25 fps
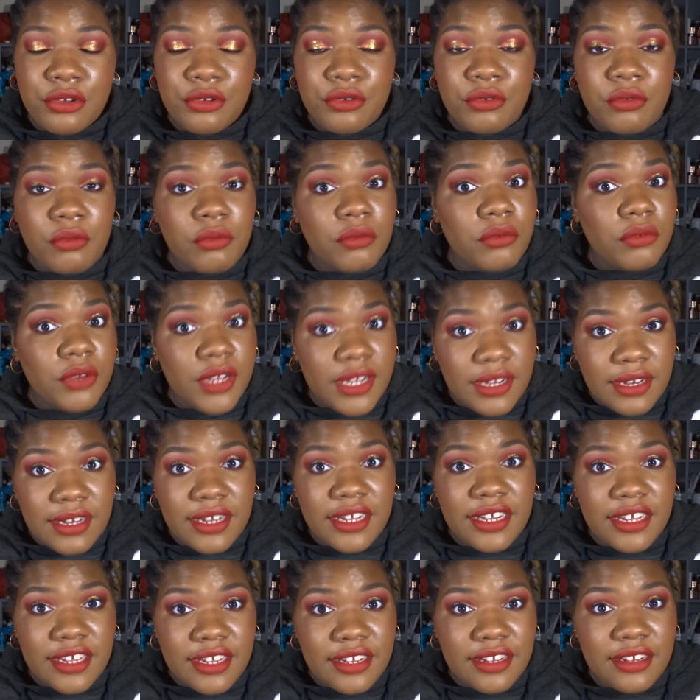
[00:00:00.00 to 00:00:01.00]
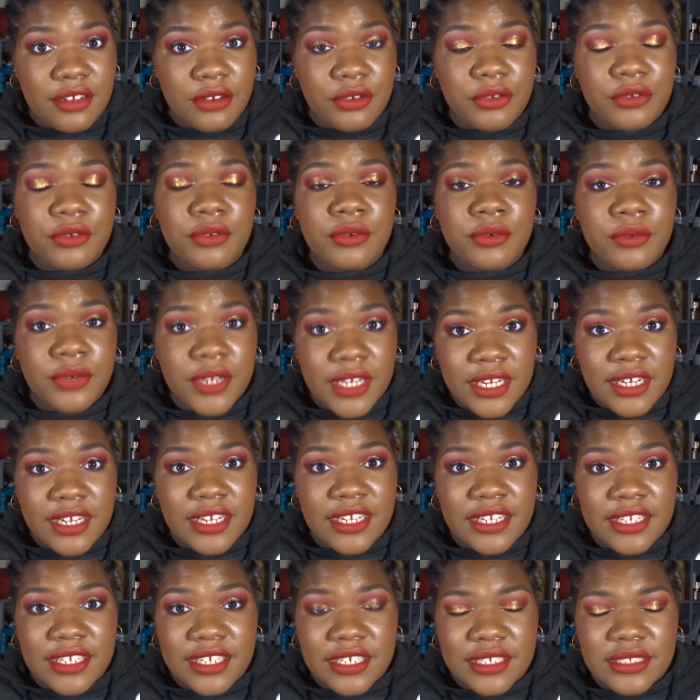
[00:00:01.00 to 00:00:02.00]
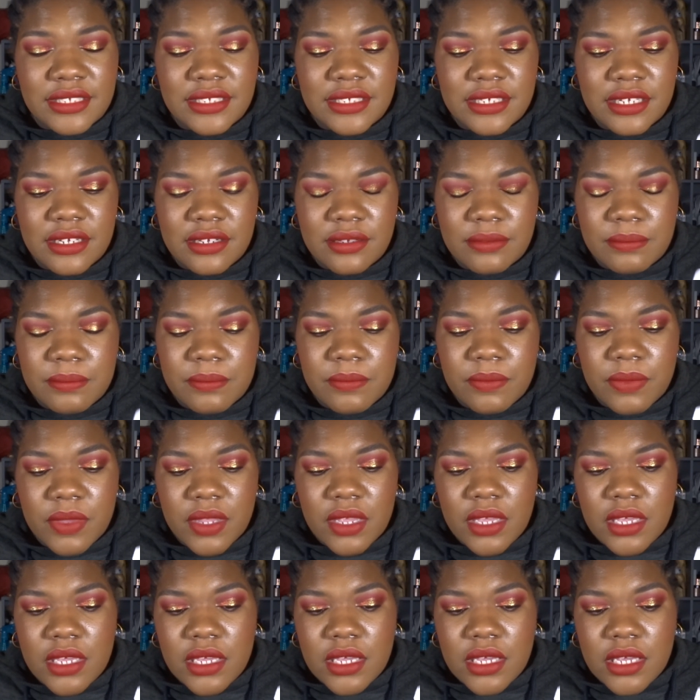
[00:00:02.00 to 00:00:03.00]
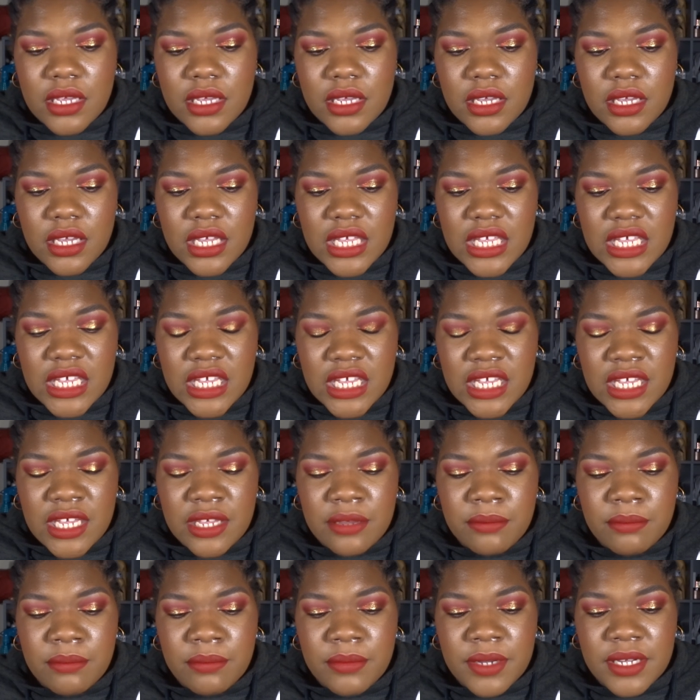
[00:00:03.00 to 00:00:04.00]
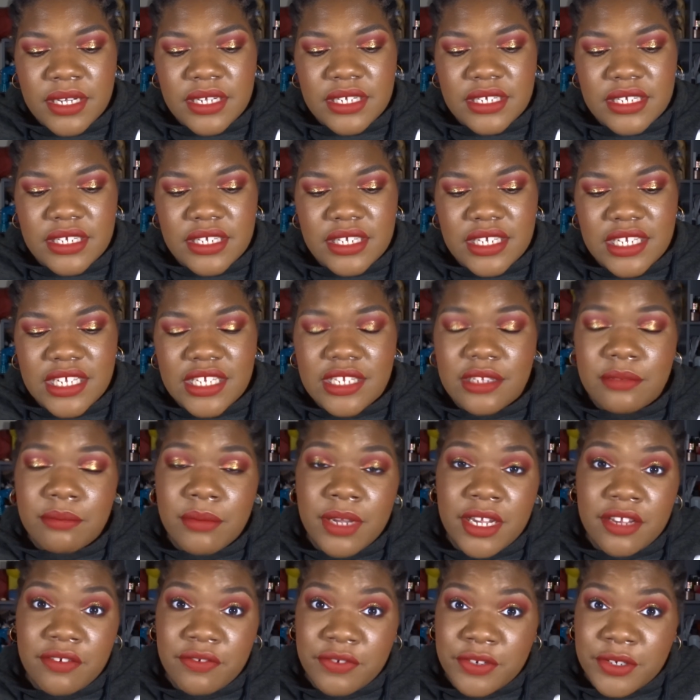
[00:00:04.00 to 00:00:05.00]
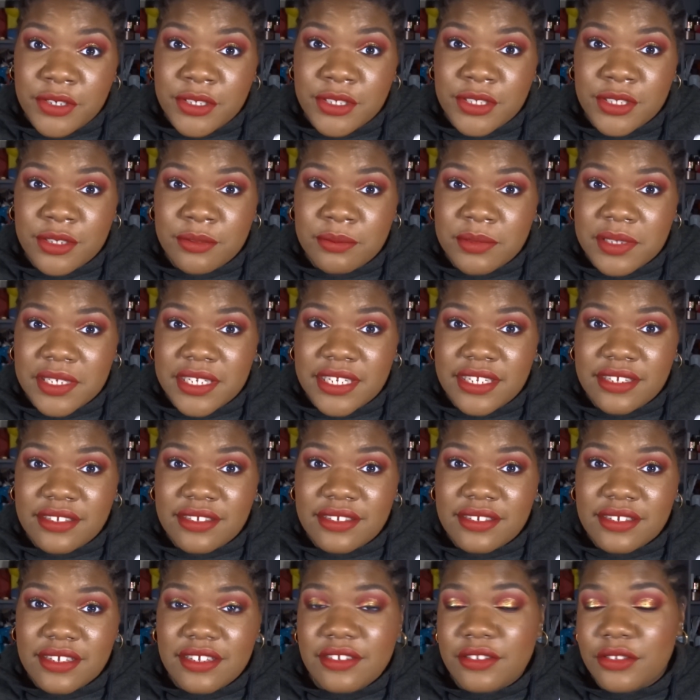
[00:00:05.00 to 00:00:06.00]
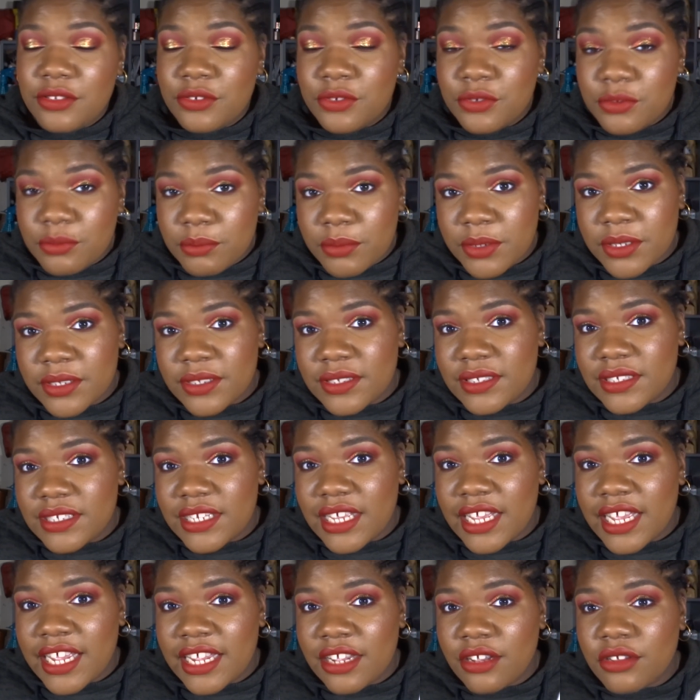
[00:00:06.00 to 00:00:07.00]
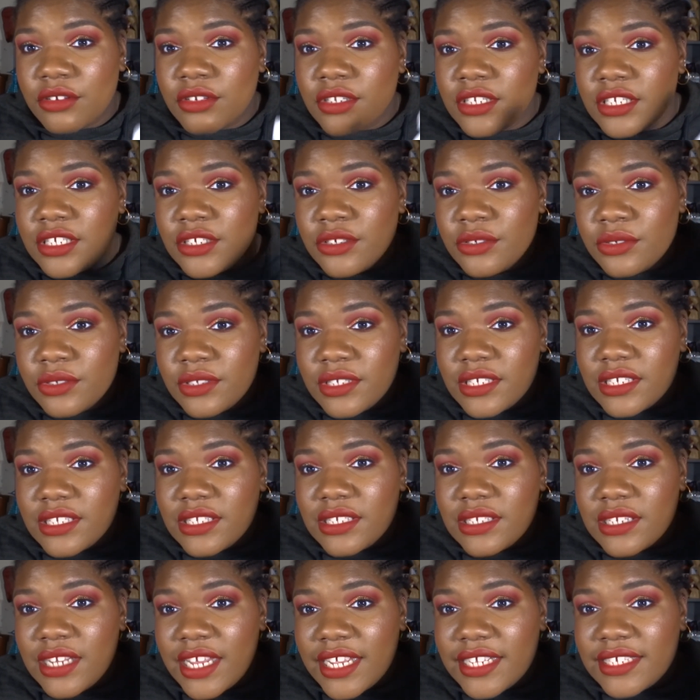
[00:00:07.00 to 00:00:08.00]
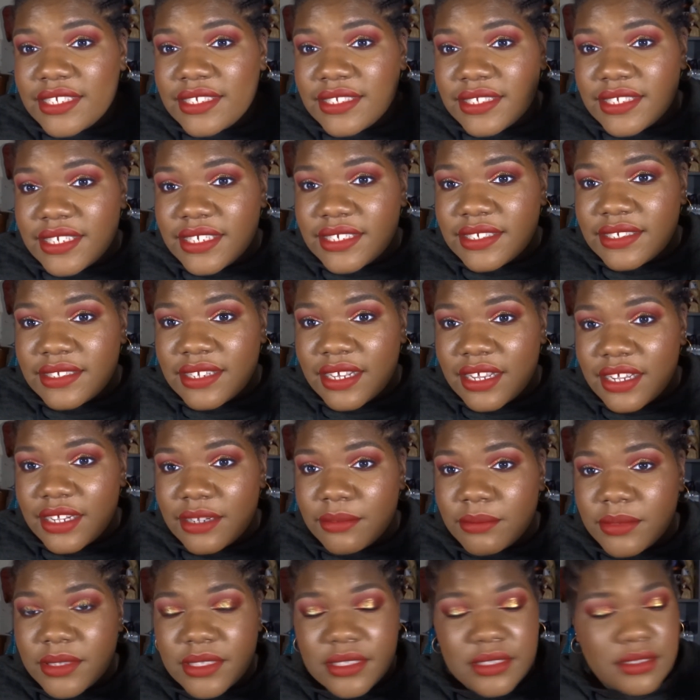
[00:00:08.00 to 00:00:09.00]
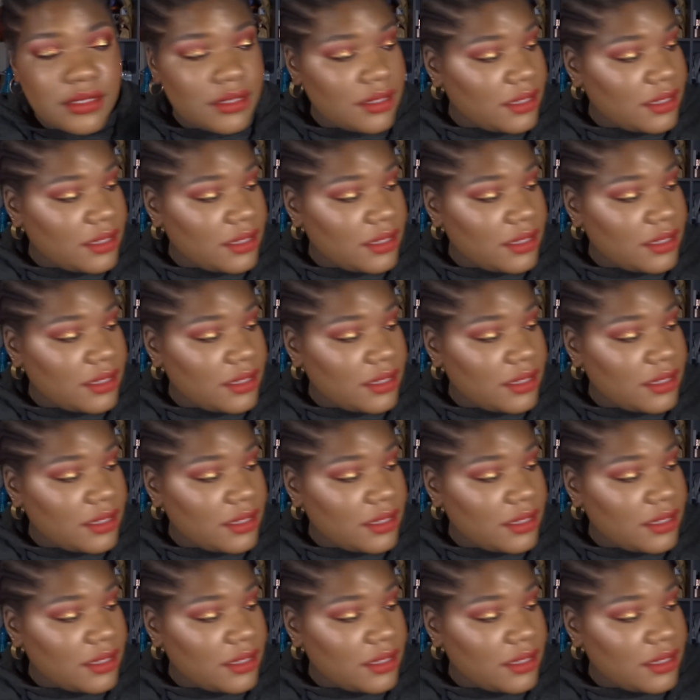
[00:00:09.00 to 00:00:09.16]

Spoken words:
really, really needs it. In my first update, in 2 months, I only used it like 6 times.